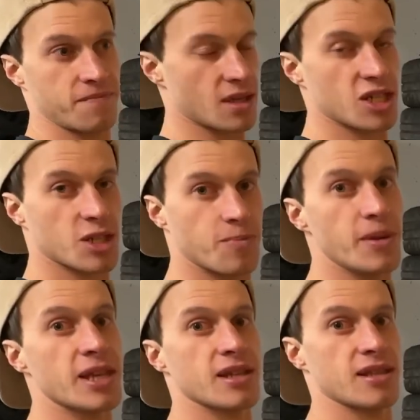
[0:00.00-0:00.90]

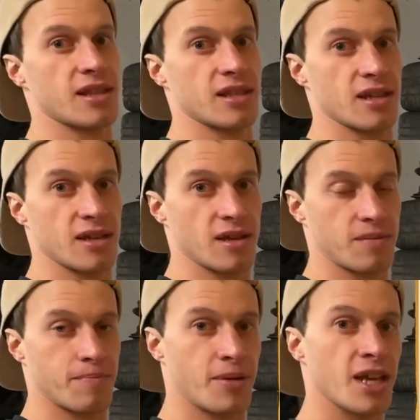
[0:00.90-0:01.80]
speed that the
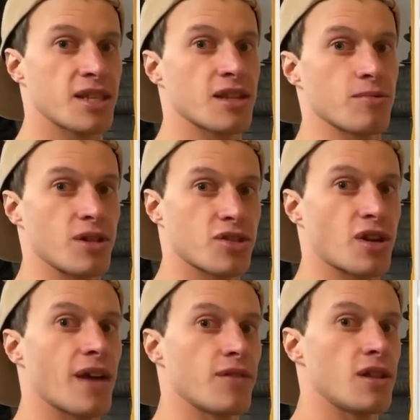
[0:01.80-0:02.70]
piston will
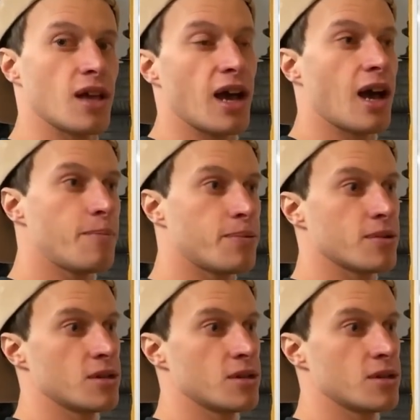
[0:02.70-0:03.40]
travel up